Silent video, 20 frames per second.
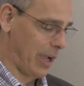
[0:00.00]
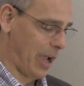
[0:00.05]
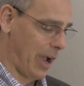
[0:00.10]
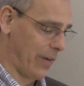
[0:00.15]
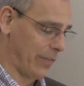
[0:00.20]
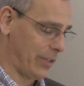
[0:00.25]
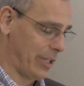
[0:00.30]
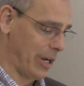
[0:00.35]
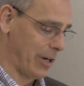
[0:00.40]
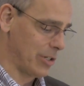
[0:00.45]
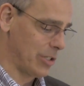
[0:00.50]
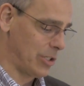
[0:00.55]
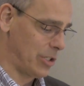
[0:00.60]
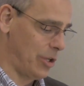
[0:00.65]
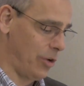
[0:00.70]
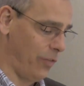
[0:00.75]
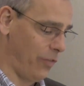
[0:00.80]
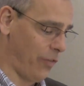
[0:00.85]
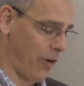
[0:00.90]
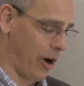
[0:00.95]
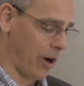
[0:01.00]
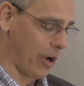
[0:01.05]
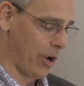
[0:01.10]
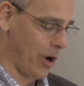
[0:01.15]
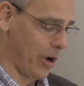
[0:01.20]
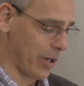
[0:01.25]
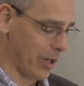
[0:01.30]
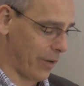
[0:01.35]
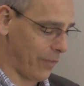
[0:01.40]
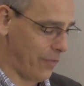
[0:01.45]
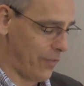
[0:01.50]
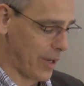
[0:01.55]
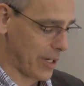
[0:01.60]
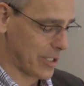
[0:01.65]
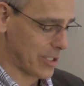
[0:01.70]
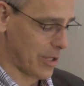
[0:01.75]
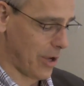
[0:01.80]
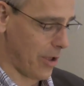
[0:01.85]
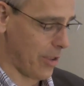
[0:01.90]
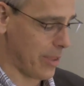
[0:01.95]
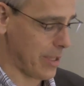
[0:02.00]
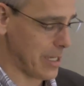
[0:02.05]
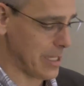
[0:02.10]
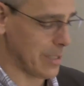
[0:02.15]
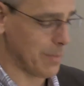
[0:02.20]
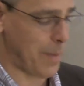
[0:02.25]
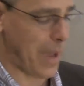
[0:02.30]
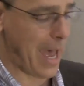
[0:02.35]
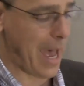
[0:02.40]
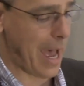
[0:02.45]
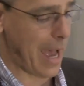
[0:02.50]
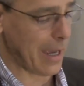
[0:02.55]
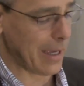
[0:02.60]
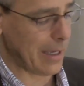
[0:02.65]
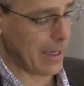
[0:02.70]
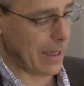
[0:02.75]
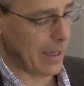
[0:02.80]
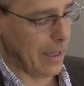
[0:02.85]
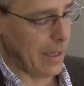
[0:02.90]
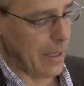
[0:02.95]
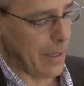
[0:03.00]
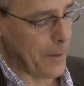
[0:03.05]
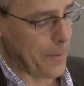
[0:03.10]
cuff tear is too far gone to fix all these back,